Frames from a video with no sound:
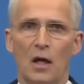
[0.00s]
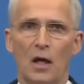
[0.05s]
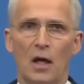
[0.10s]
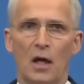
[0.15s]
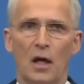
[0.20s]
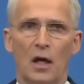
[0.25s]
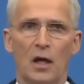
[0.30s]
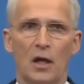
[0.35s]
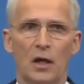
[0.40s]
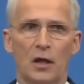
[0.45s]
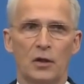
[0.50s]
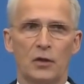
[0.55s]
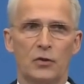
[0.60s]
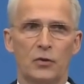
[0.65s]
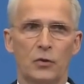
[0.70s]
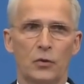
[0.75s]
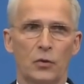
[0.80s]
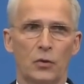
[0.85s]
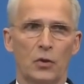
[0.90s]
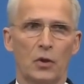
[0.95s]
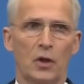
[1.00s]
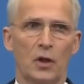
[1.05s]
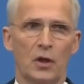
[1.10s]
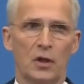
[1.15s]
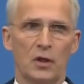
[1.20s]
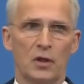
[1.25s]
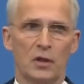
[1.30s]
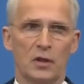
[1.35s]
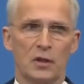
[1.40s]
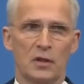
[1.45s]
Uh, to
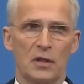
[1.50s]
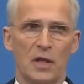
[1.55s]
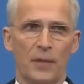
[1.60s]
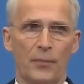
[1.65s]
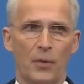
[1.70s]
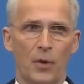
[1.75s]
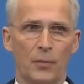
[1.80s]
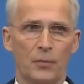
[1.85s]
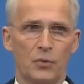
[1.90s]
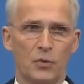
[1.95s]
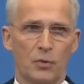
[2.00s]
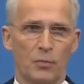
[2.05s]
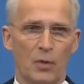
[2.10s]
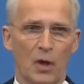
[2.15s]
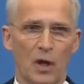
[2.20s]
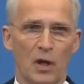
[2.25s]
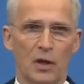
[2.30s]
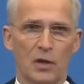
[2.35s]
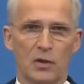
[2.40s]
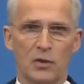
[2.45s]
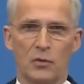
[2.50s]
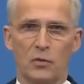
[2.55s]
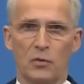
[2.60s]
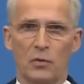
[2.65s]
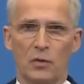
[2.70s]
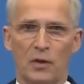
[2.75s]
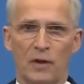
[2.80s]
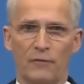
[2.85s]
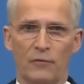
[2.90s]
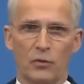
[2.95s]
uh, step up supplies,
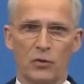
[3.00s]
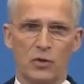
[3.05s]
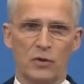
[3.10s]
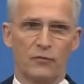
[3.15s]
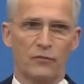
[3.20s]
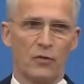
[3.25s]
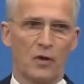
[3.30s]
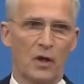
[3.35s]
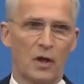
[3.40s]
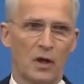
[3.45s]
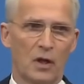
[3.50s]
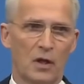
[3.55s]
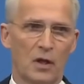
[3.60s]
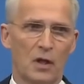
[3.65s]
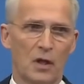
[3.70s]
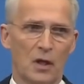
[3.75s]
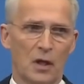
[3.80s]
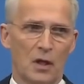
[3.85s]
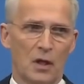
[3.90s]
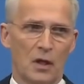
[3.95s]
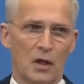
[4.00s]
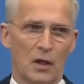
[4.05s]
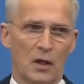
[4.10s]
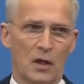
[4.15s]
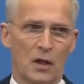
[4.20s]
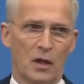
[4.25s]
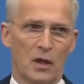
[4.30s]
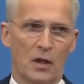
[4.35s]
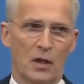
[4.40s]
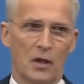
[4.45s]
to diversify uh, uh,
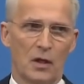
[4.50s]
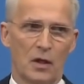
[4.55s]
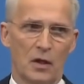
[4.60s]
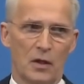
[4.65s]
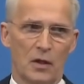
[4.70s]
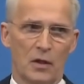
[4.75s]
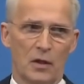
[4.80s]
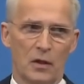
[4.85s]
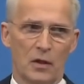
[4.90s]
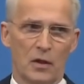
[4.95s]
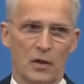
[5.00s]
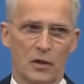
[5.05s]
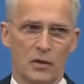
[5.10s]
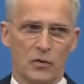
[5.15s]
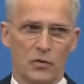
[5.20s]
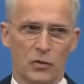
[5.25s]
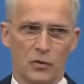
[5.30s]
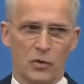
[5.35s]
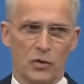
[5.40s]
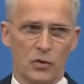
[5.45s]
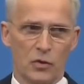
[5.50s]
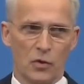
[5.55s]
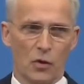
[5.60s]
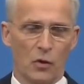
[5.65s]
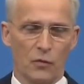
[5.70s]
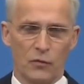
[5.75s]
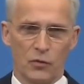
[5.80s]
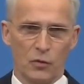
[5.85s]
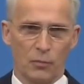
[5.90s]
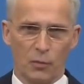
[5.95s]
uh sources
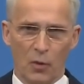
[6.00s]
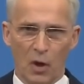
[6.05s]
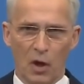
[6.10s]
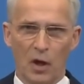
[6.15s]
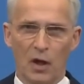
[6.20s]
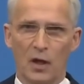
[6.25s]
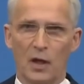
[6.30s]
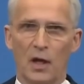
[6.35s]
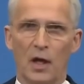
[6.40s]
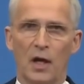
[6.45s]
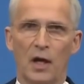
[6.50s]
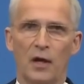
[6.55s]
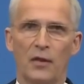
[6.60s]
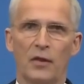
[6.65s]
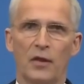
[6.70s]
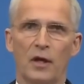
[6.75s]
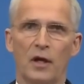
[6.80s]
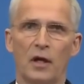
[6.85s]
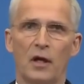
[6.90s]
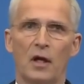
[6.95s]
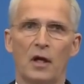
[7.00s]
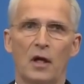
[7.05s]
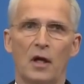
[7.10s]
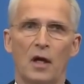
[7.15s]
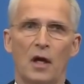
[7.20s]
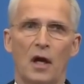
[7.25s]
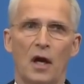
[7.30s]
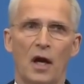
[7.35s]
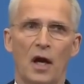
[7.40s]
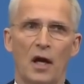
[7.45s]
of supply, and, uh,
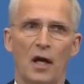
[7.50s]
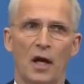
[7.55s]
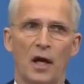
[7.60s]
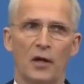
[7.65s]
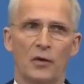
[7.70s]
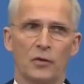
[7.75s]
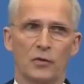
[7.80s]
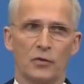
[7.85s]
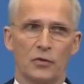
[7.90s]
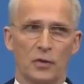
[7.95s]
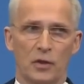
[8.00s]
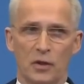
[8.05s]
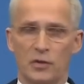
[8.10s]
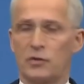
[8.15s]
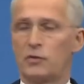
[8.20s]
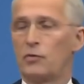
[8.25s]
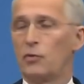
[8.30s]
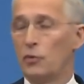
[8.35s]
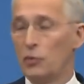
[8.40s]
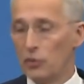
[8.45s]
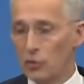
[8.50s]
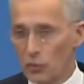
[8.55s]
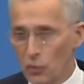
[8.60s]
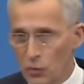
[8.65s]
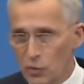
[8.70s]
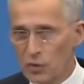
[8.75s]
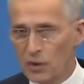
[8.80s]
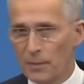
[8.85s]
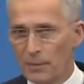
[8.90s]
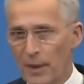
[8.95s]
and also, also, to
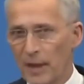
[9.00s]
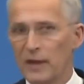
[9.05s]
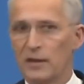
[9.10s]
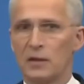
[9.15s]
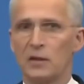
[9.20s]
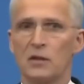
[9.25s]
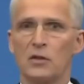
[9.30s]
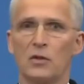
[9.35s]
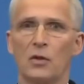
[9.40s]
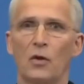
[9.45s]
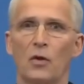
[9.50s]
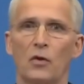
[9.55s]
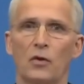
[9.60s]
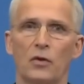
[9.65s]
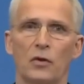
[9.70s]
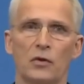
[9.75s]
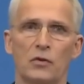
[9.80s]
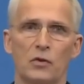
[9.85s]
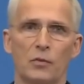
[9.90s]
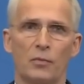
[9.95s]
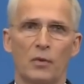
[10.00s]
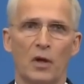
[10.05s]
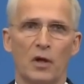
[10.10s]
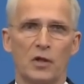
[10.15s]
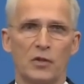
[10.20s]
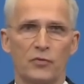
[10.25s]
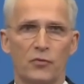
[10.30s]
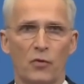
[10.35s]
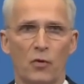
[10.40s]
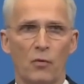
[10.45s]
reduce dependence on
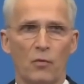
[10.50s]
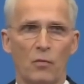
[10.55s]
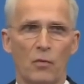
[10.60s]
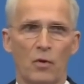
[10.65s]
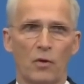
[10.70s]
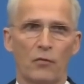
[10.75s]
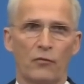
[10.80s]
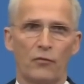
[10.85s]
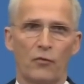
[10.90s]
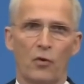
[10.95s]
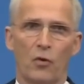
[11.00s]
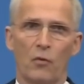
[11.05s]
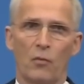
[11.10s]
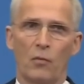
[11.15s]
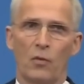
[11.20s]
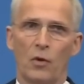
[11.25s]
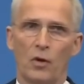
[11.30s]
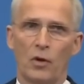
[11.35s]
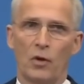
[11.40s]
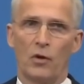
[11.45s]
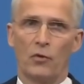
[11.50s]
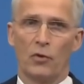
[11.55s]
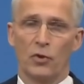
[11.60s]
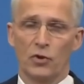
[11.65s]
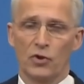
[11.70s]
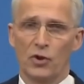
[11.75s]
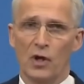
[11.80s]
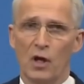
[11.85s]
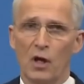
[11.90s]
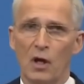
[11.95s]
supplies from, from
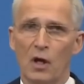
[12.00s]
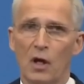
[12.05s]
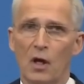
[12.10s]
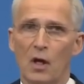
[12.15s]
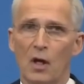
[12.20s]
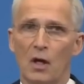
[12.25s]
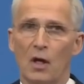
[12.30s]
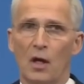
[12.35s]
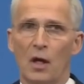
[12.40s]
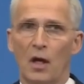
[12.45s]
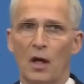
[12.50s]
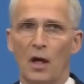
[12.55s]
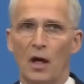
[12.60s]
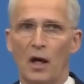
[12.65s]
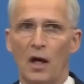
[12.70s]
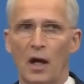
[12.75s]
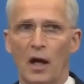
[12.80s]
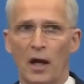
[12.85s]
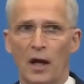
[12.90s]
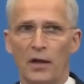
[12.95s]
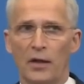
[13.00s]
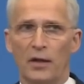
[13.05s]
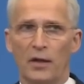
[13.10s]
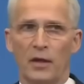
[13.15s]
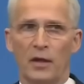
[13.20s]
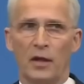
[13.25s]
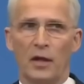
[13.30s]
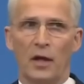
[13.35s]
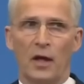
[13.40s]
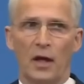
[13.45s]
Russia. Uh, and,
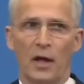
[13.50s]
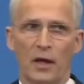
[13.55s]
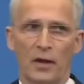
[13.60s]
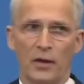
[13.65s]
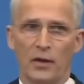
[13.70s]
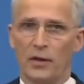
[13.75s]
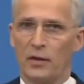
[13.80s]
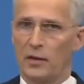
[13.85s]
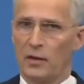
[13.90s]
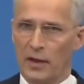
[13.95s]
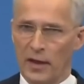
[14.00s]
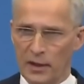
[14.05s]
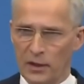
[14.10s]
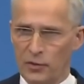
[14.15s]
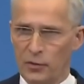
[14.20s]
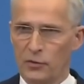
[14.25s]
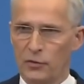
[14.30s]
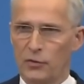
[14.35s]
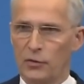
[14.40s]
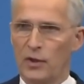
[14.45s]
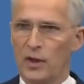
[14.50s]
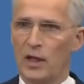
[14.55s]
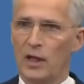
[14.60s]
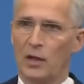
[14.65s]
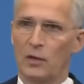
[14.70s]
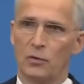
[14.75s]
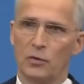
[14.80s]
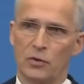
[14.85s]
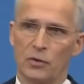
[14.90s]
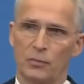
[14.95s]
uh, and uh, later on today,
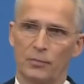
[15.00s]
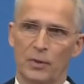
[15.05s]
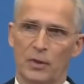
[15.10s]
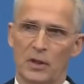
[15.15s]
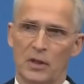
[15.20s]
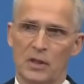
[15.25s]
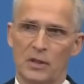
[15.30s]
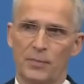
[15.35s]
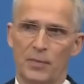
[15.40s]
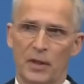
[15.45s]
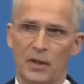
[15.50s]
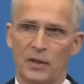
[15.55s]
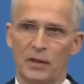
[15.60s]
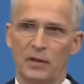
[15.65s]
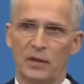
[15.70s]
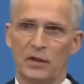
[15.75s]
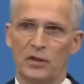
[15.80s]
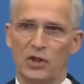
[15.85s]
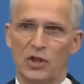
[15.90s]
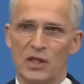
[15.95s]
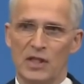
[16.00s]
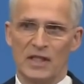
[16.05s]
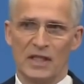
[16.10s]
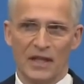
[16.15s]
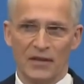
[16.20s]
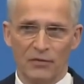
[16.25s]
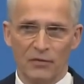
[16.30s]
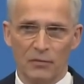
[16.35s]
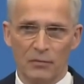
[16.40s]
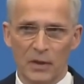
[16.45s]
I also participate in the
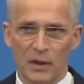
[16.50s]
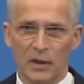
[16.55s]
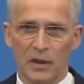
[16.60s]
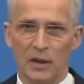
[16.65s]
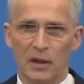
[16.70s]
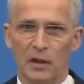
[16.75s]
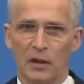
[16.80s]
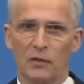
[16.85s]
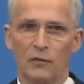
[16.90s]
G7 meeting.